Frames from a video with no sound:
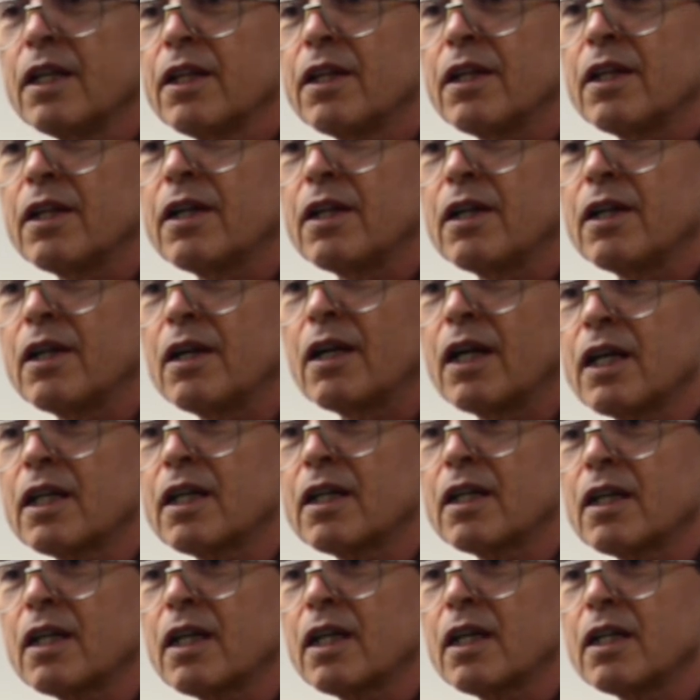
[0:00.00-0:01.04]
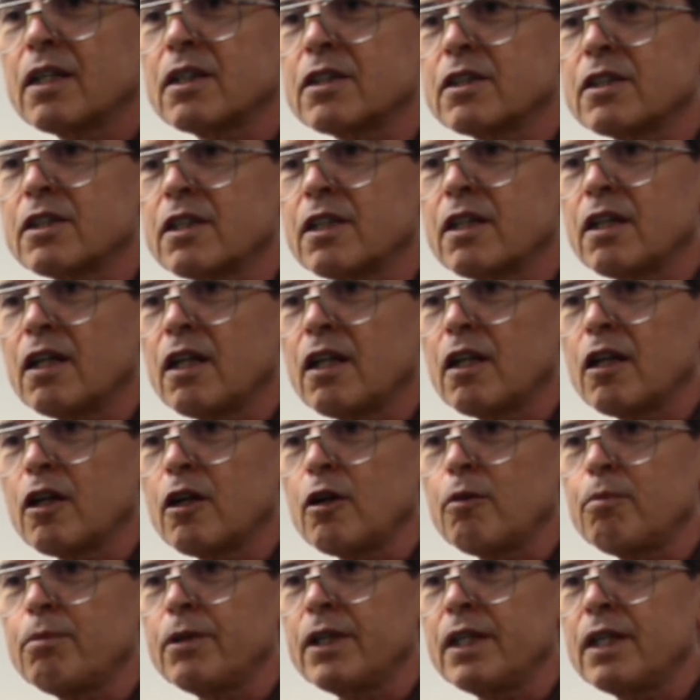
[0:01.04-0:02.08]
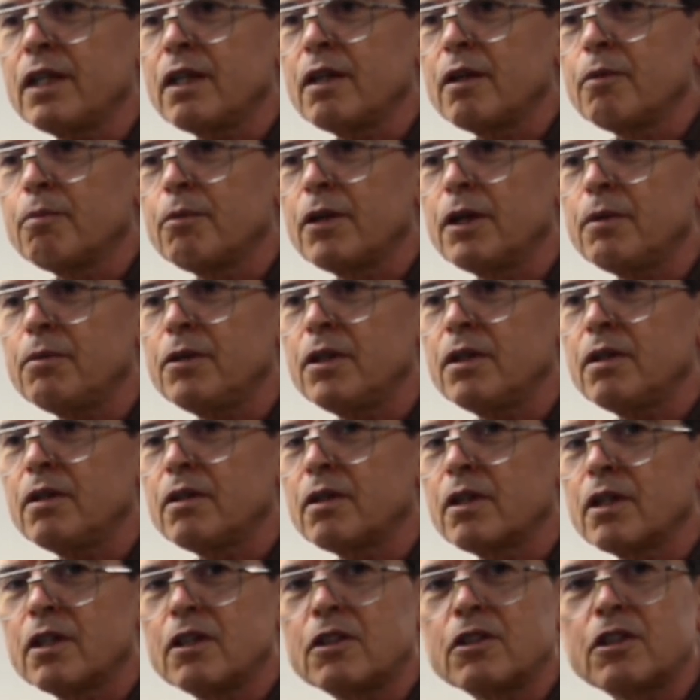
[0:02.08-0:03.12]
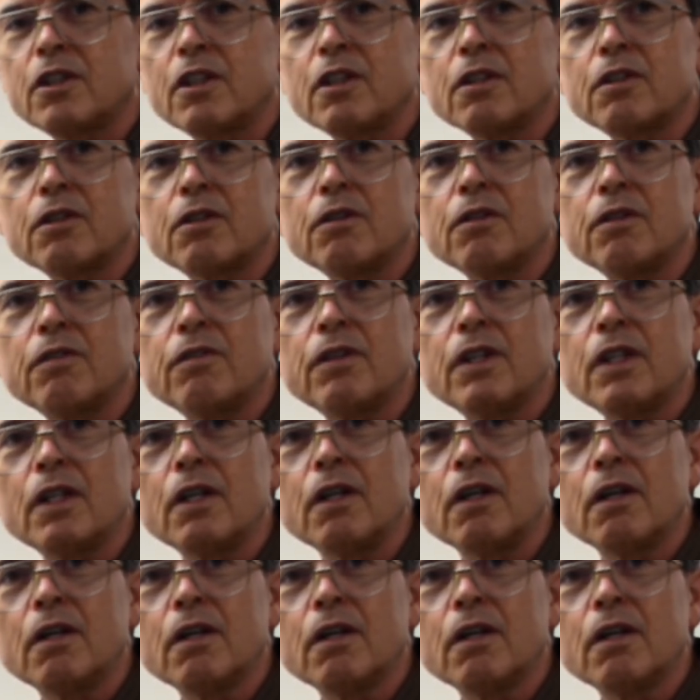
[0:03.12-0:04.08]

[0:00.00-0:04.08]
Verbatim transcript: There, I can kind of see it a little bit. Maybe, can you see it through the video?